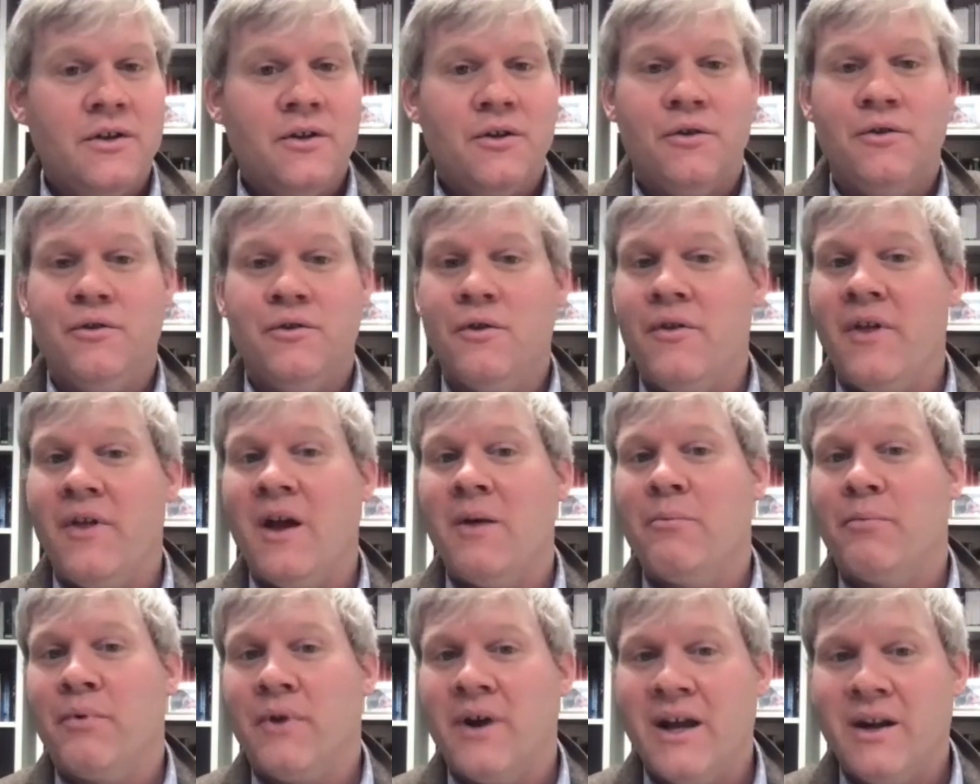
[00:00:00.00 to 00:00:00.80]
Who knew
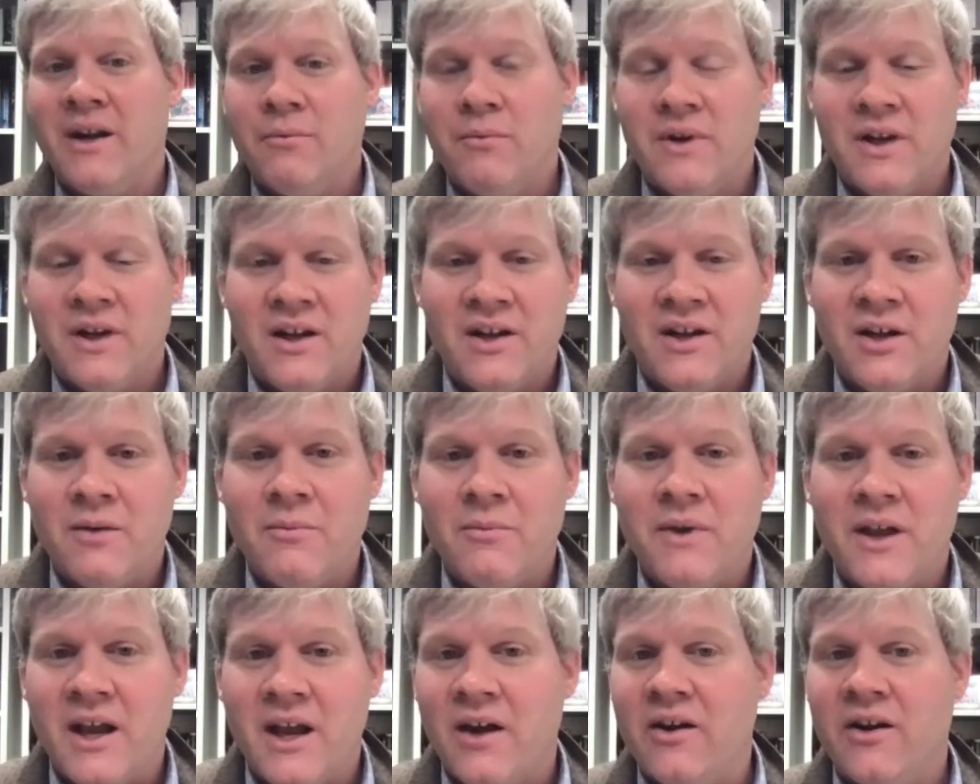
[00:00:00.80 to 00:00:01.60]
that Brett would end
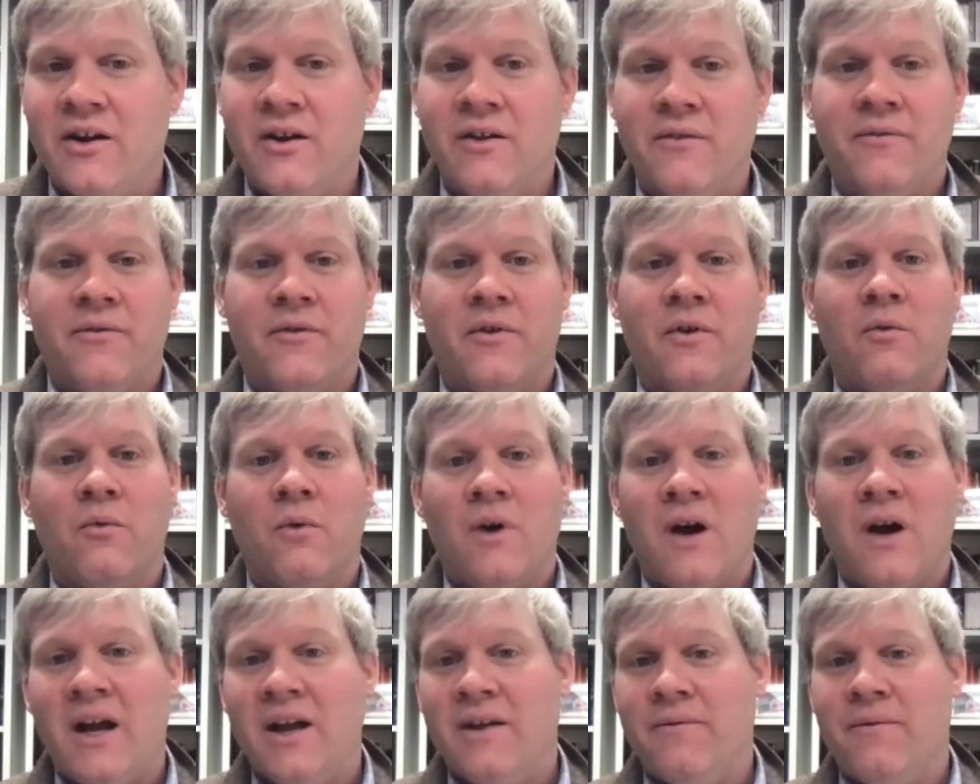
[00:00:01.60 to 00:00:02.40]
up caring for a
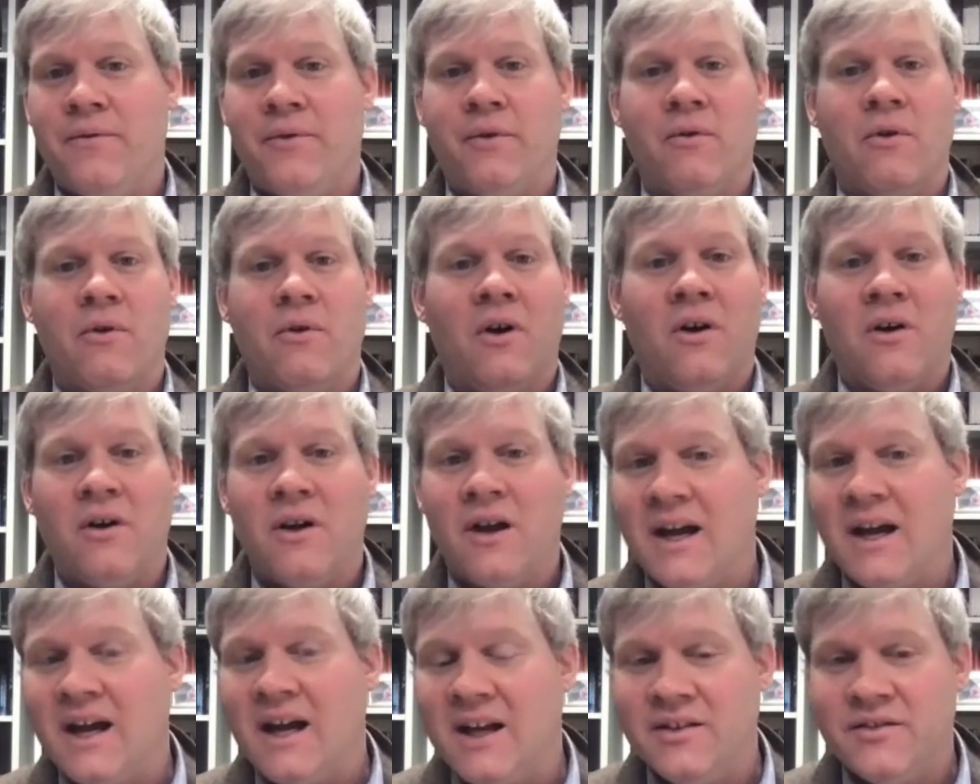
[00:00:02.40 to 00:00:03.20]
wife through all
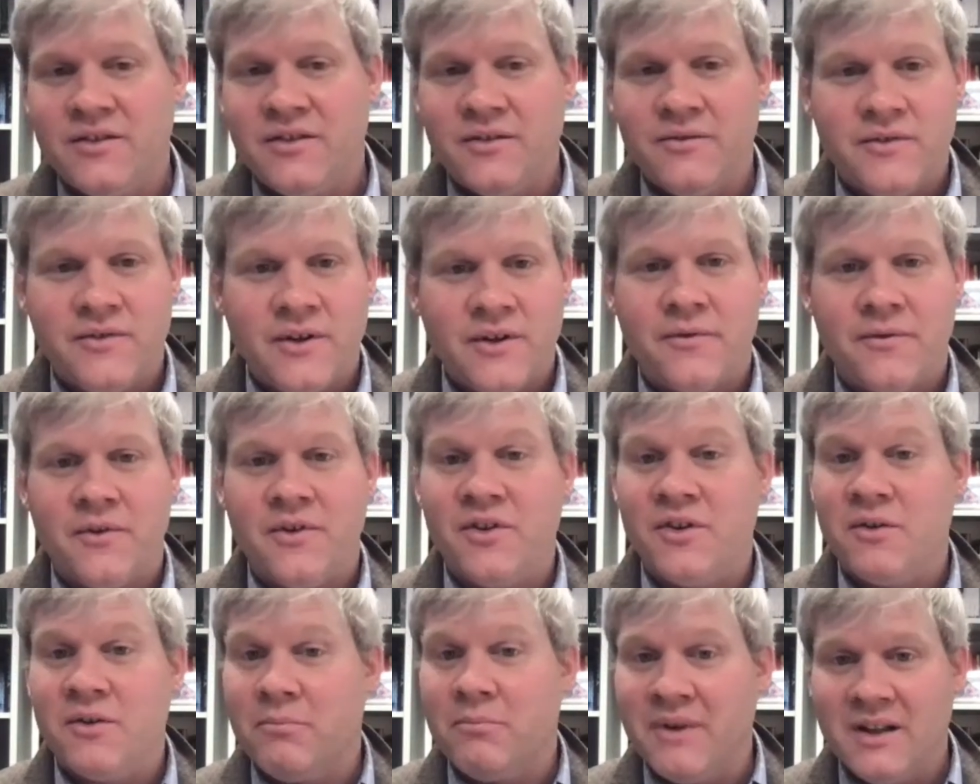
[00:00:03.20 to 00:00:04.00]
kinds of different
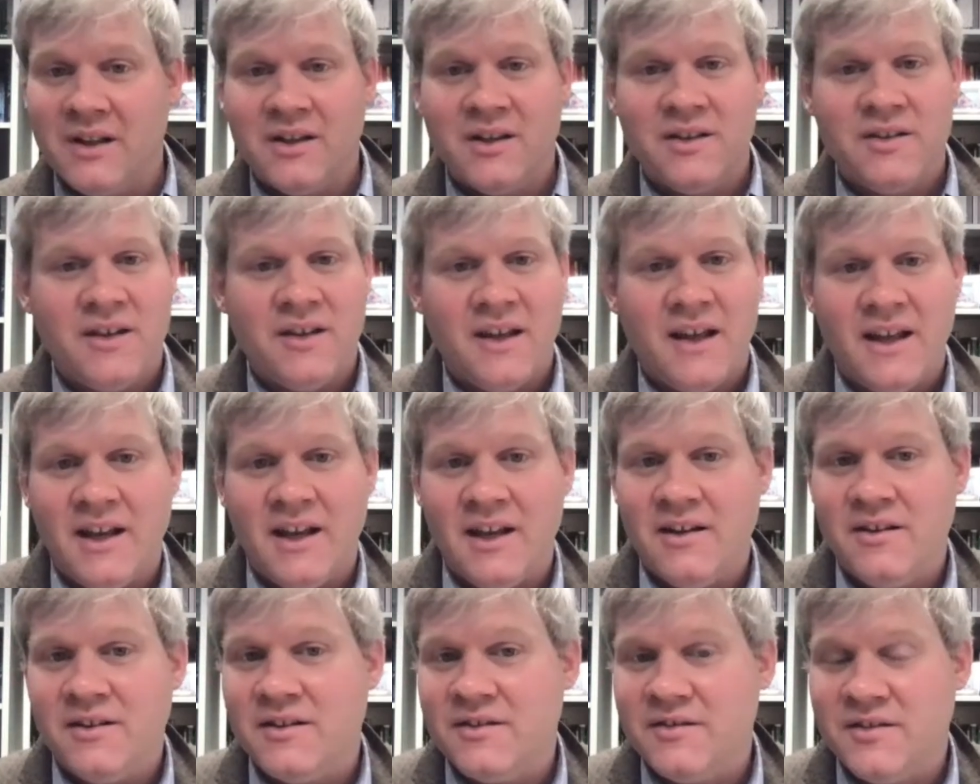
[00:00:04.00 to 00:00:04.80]

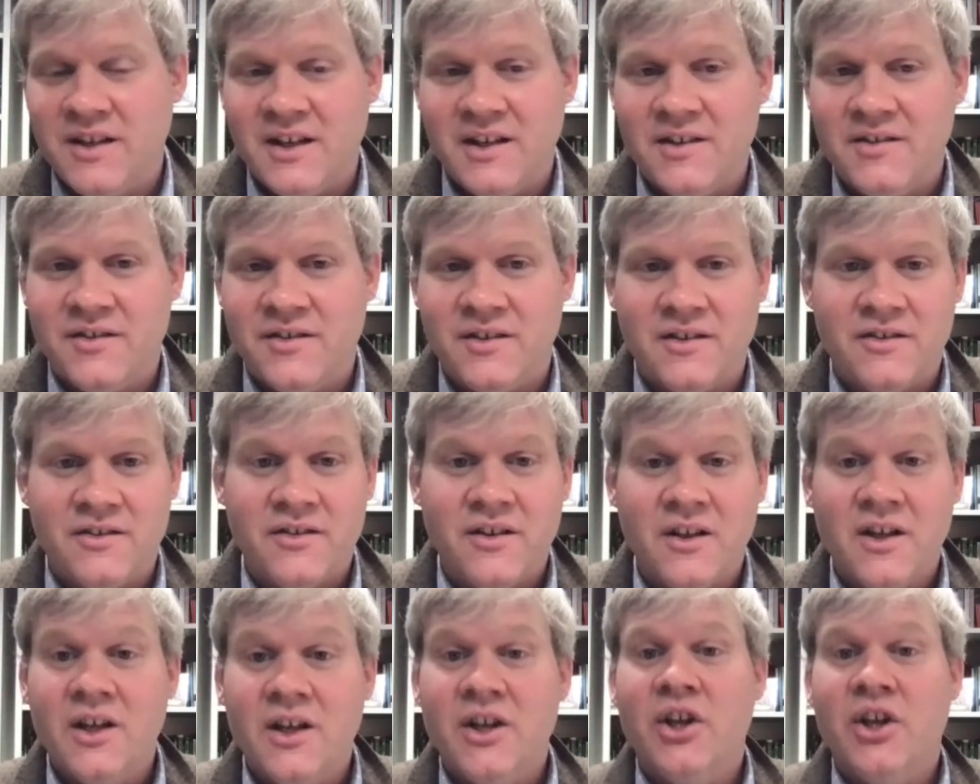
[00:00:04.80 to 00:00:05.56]
debilitating diseases?